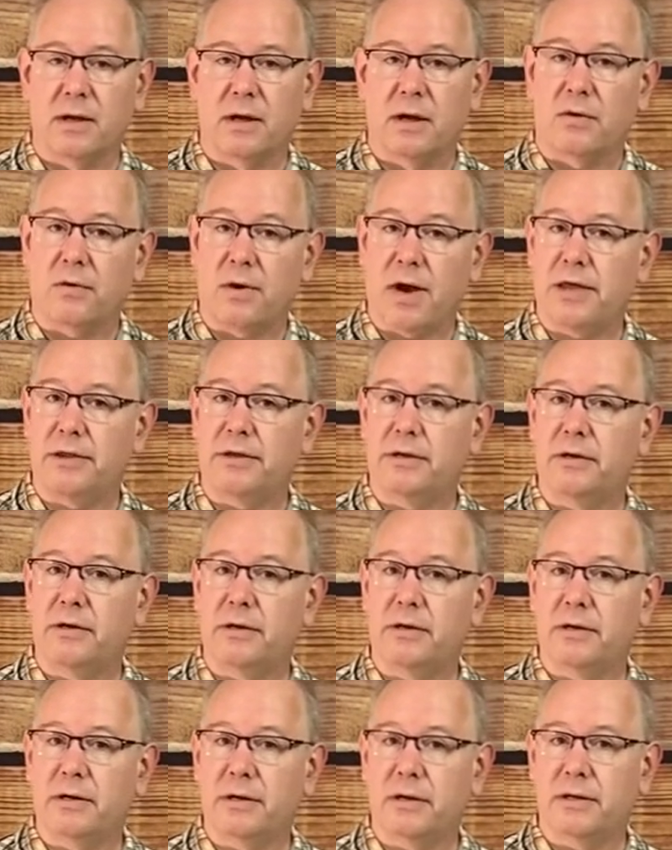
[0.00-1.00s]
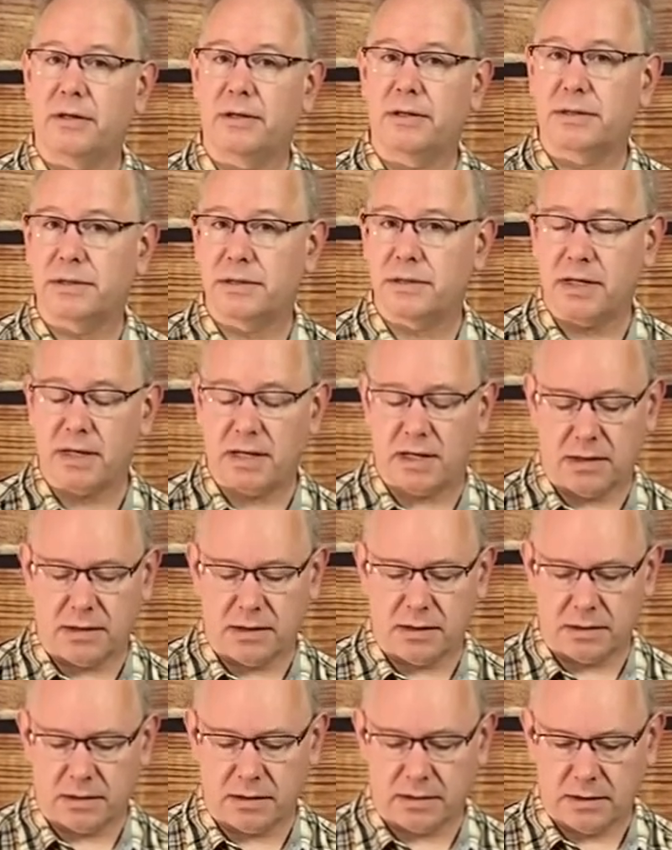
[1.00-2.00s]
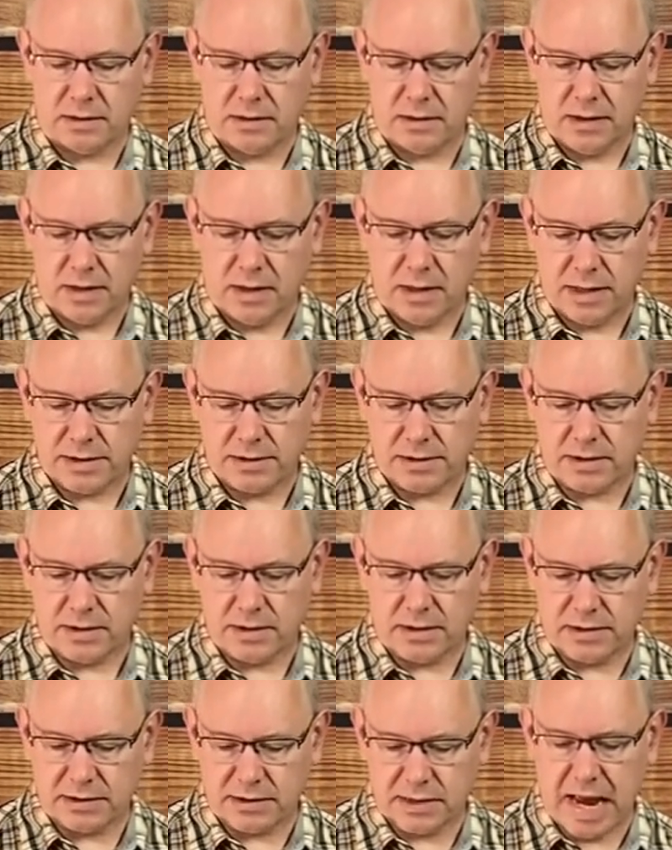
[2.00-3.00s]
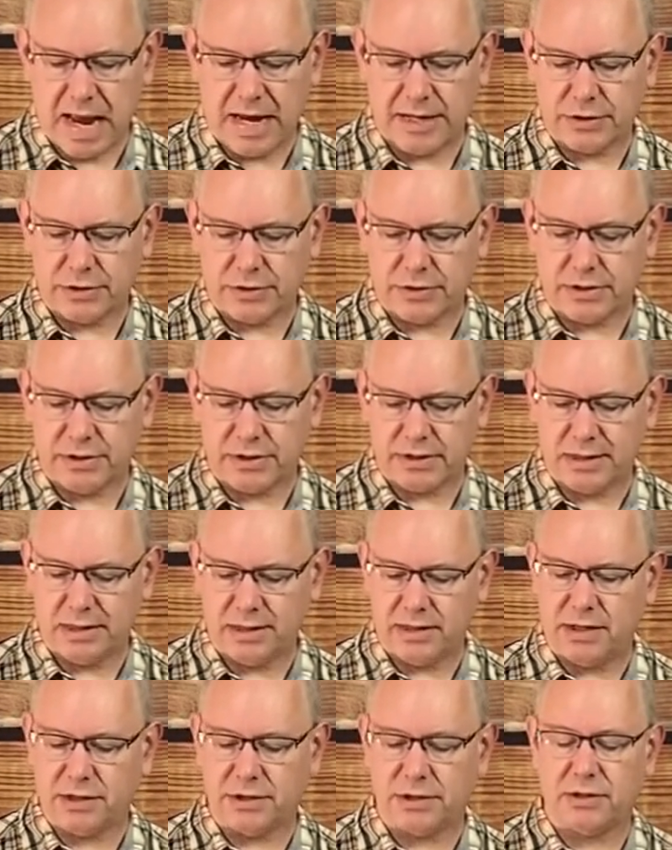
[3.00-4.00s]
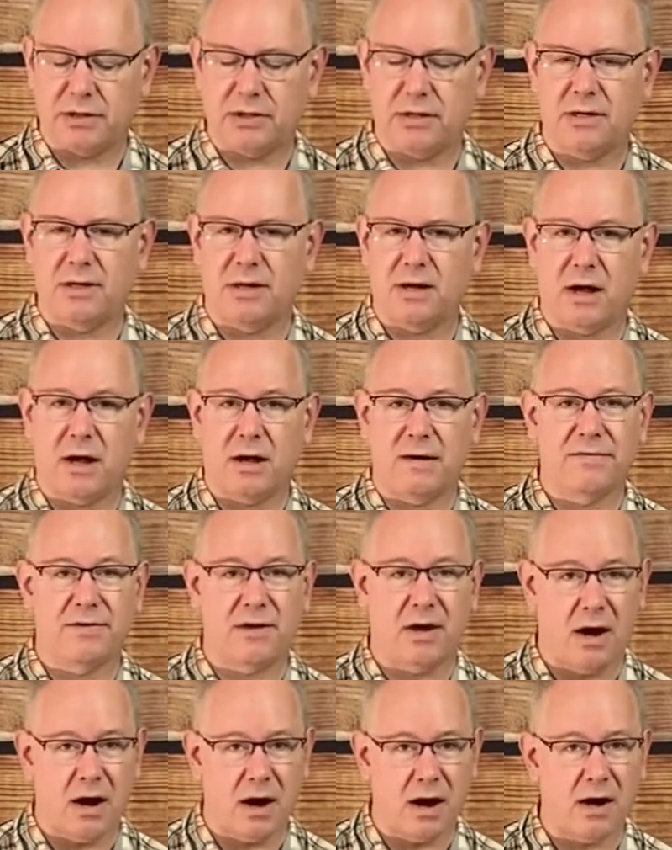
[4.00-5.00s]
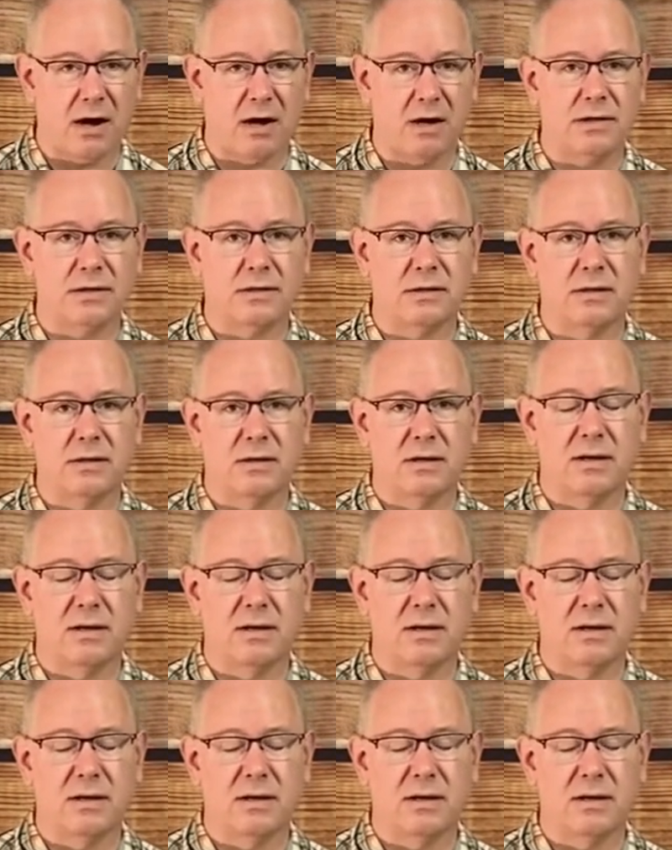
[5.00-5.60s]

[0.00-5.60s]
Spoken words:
Rather, sin is a disastrous condition of the heart